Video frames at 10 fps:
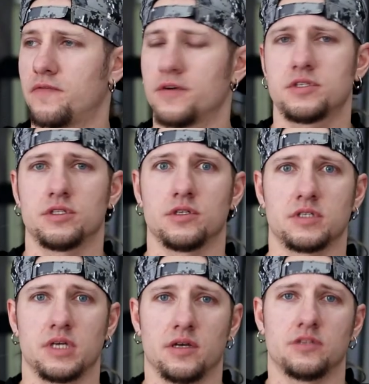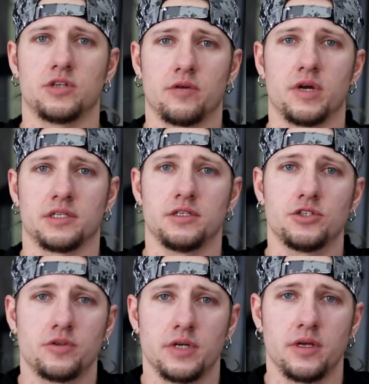First is a direct
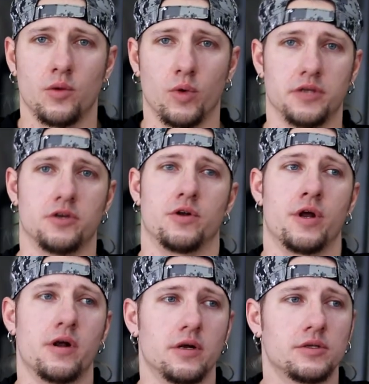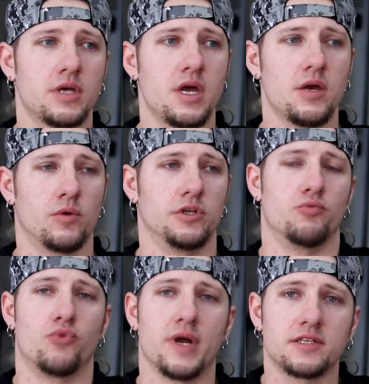injury, when you're hurt, when
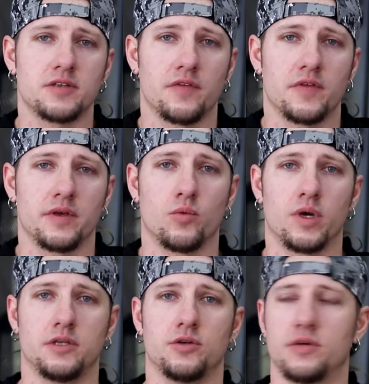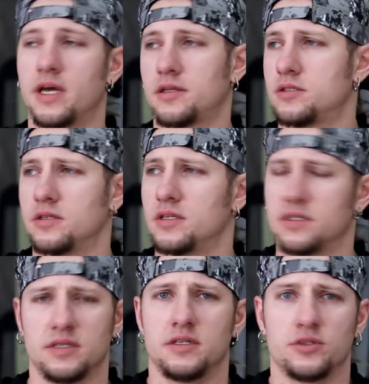you break something, when you get
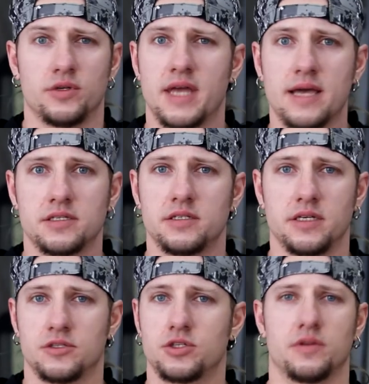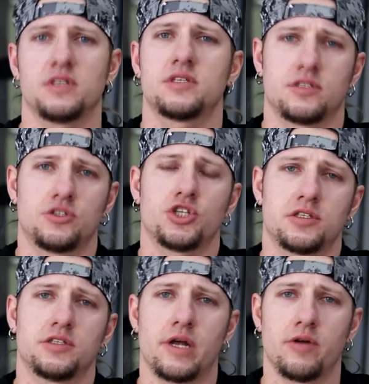into an accident. So this is
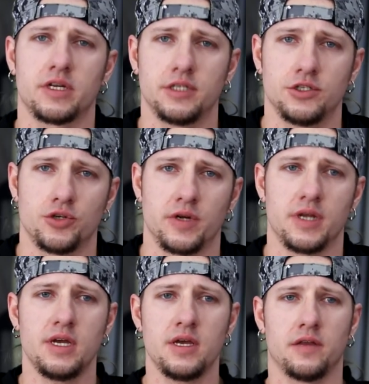just a direct injury.